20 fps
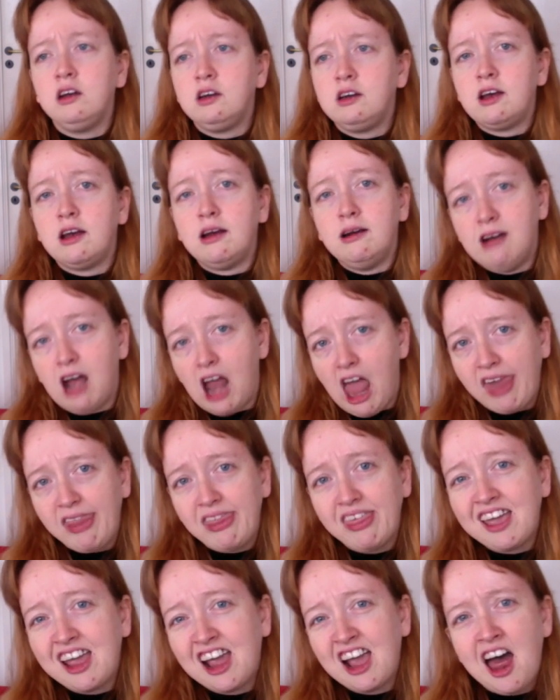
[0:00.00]

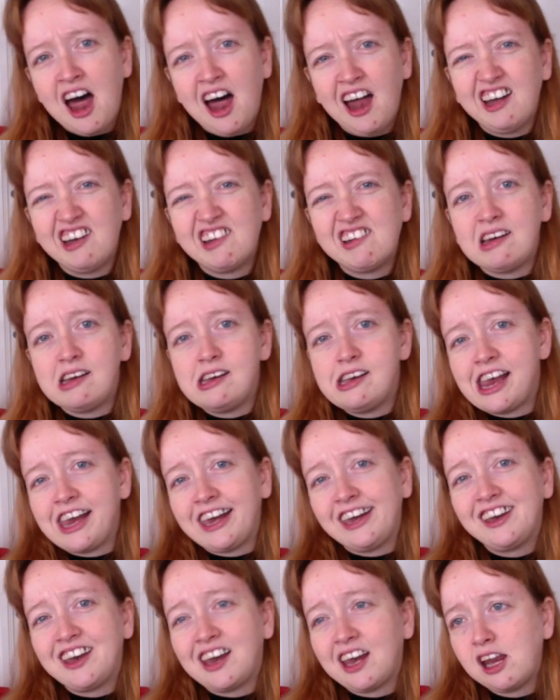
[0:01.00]
directly
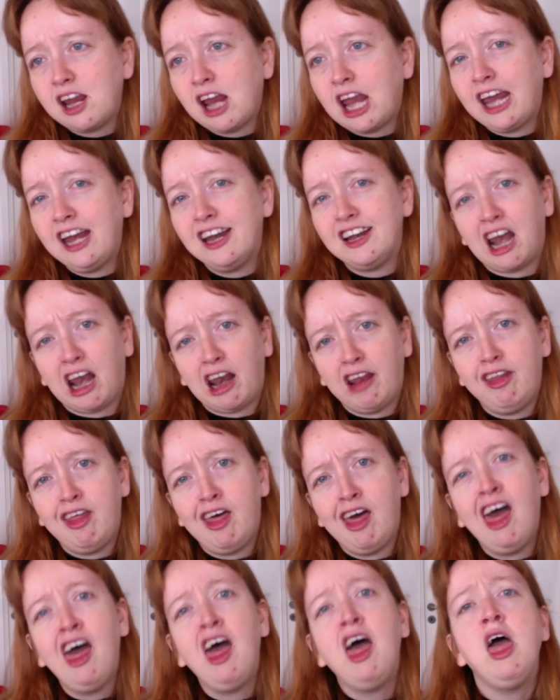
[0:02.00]
contradicting each
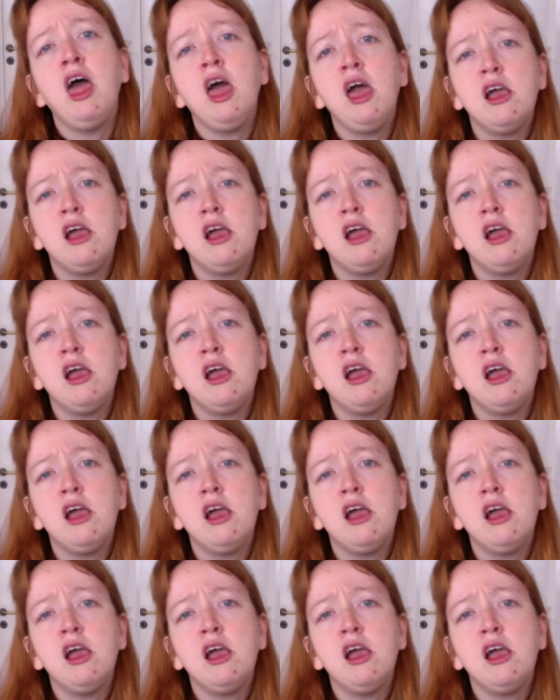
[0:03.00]
other,